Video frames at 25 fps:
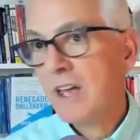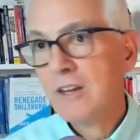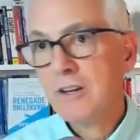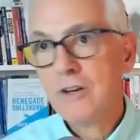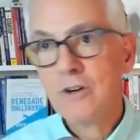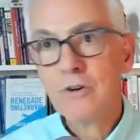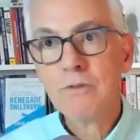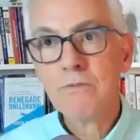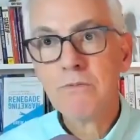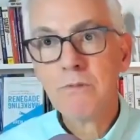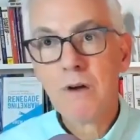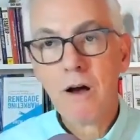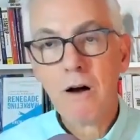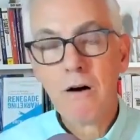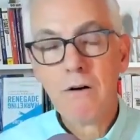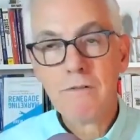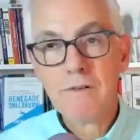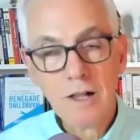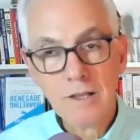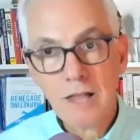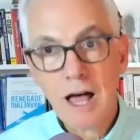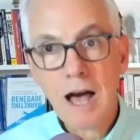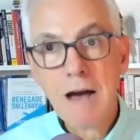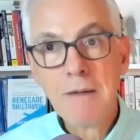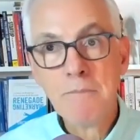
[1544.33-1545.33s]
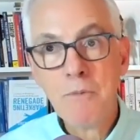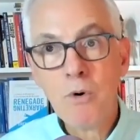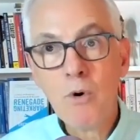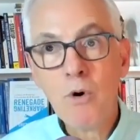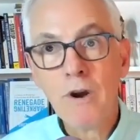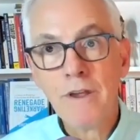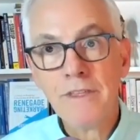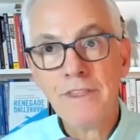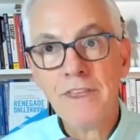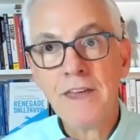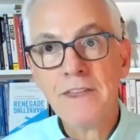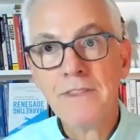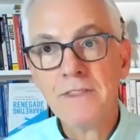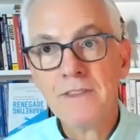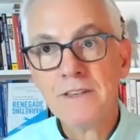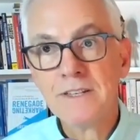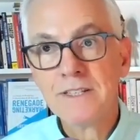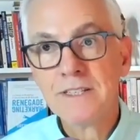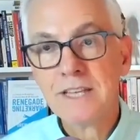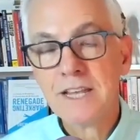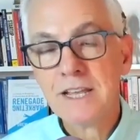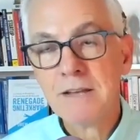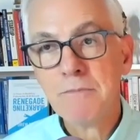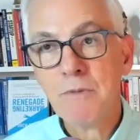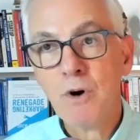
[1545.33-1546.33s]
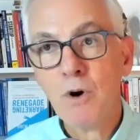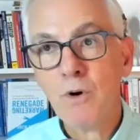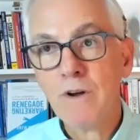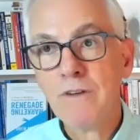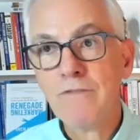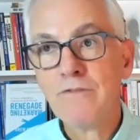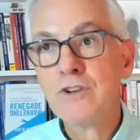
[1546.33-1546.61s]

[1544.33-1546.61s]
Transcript: you're a lot more than the C M O.